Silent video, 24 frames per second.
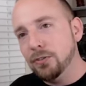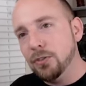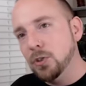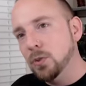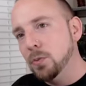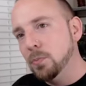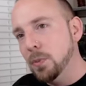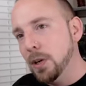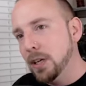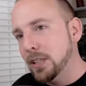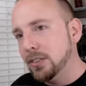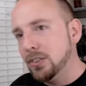
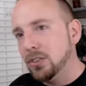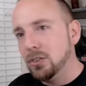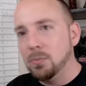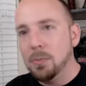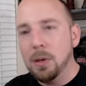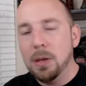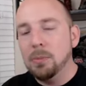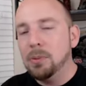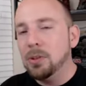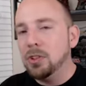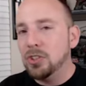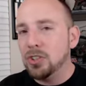months,
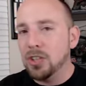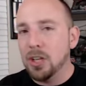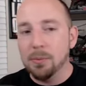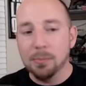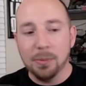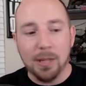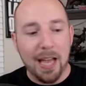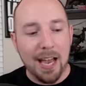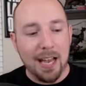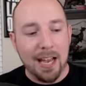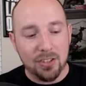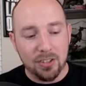maybe some
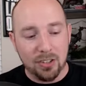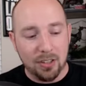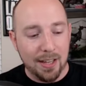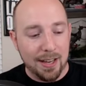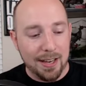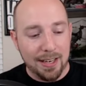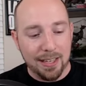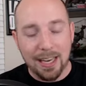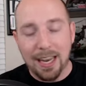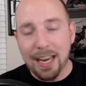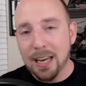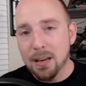last
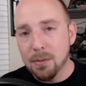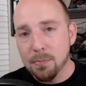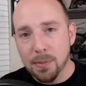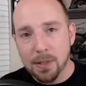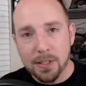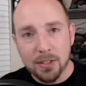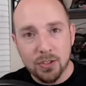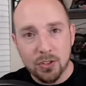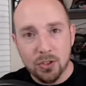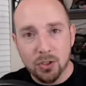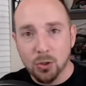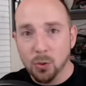like eight
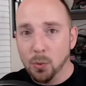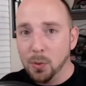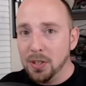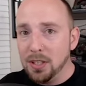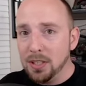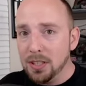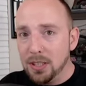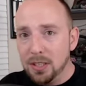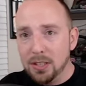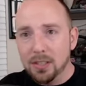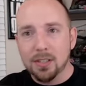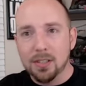months to a
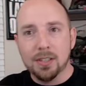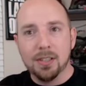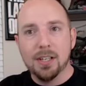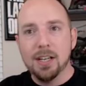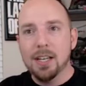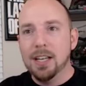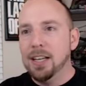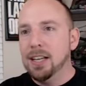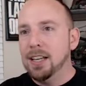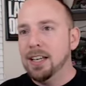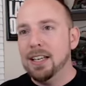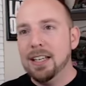year.
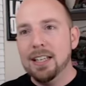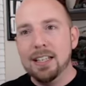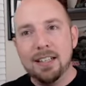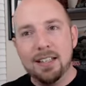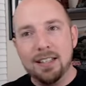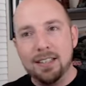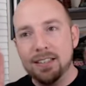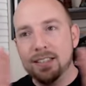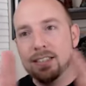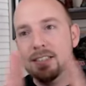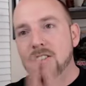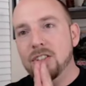It
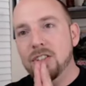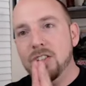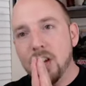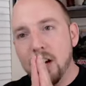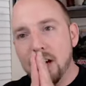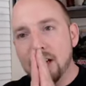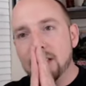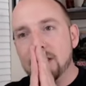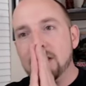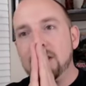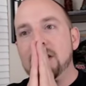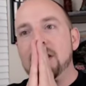is
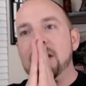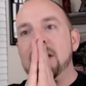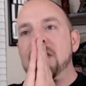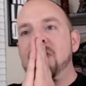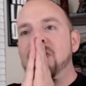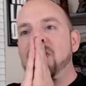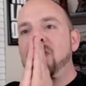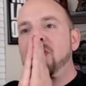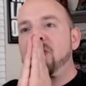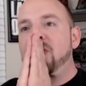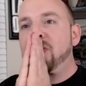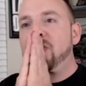just
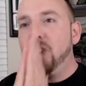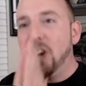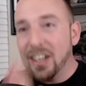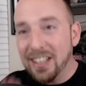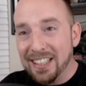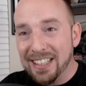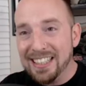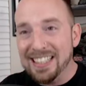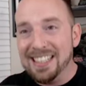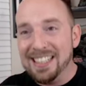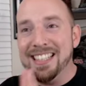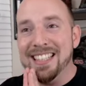
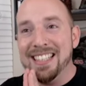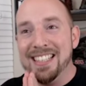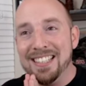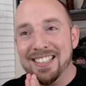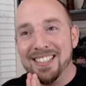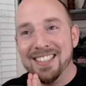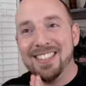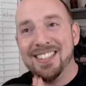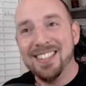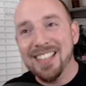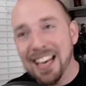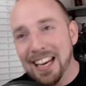fucking
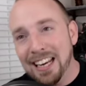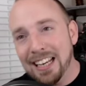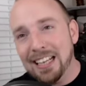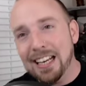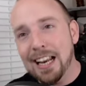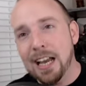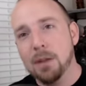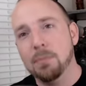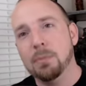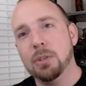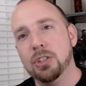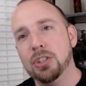insane
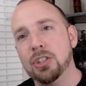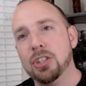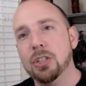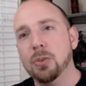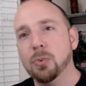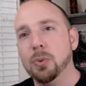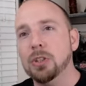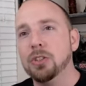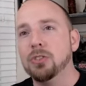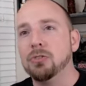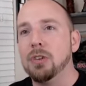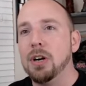how much shit
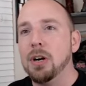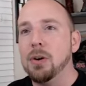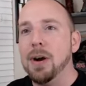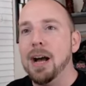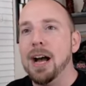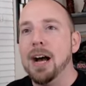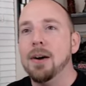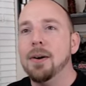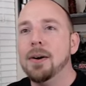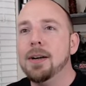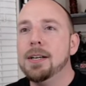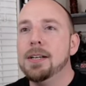we throw
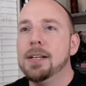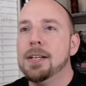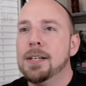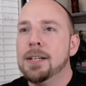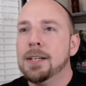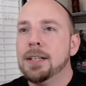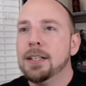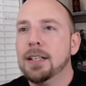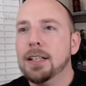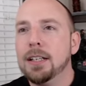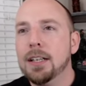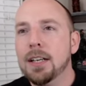out.
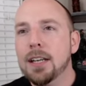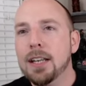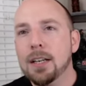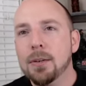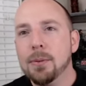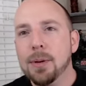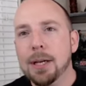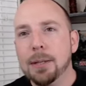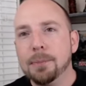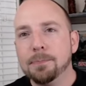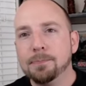Uh, anyway,